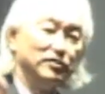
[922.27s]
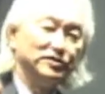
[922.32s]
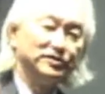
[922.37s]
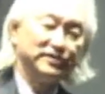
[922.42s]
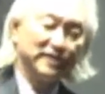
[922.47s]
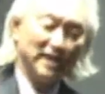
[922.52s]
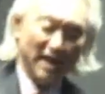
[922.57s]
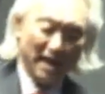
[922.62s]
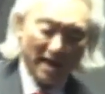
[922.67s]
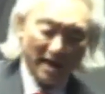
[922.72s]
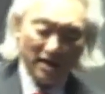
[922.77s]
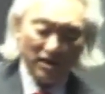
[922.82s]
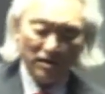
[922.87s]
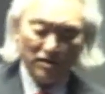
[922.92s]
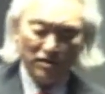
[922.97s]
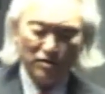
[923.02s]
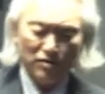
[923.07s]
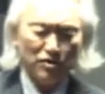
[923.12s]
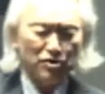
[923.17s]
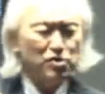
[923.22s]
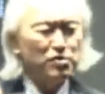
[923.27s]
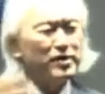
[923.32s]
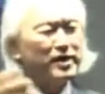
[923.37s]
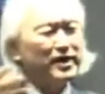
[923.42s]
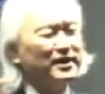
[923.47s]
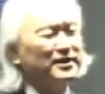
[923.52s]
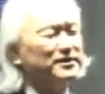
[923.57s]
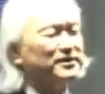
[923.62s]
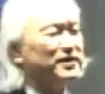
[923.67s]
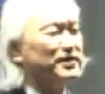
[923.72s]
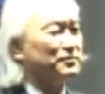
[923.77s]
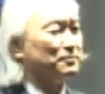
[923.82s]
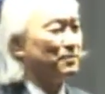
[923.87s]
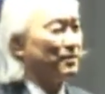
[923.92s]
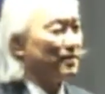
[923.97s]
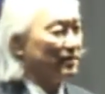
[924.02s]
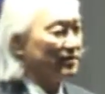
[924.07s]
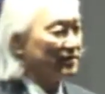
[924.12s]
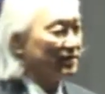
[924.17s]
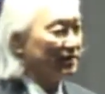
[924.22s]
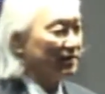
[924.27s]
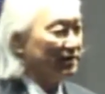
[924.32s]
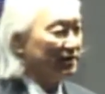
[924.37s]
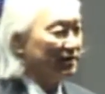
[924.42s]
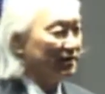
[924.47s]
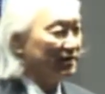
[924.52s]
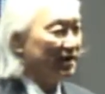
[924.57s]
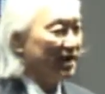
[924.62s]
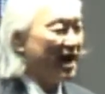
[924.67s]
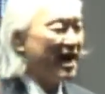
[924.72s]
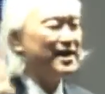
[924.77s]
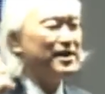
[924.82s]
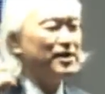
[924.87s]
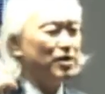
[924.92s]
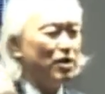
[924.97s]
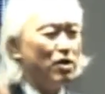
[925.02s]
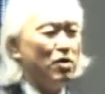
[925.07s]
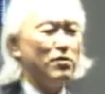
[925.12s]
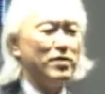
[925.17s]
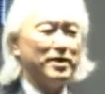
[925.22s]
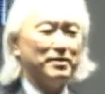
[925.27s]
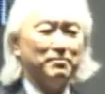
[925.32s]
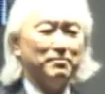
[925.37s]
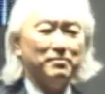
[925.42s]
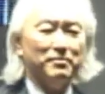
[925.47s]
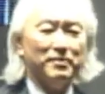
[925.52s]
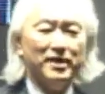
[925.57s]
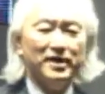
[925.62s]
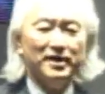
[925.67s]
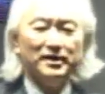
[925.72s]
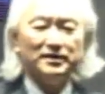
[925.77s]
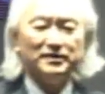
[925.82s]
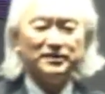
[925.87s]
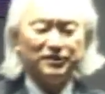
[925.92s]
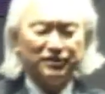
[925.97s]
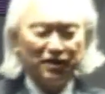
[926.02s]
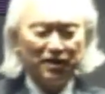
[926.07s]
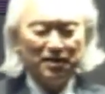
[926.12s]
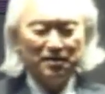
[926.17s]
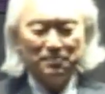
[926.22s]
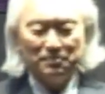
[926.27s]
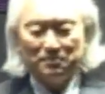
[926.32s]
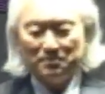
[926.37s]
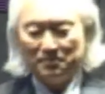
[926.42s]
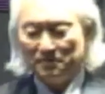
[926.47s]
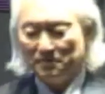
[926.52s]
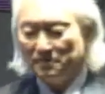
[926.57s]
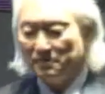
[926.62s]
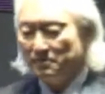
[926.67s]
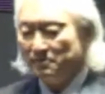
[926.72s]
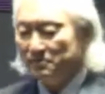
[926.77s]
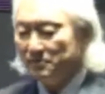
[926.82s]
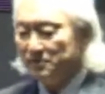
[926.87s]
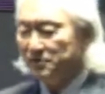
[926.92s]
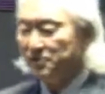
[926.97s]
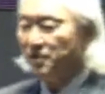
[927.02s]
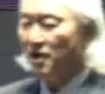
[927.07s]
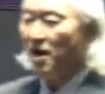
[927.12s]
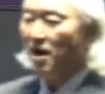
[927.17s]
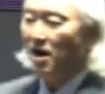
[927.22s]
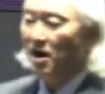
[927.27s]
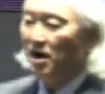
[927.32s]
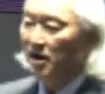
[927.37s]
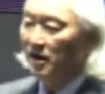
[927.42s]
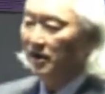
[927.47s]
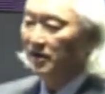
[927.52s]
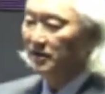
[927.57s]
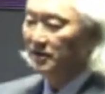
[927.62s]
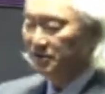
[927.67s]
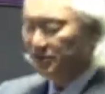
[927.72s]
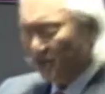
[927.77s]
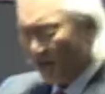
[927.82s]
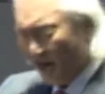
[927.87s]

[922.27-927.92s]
you say, who is this person? I know him. Jim, John,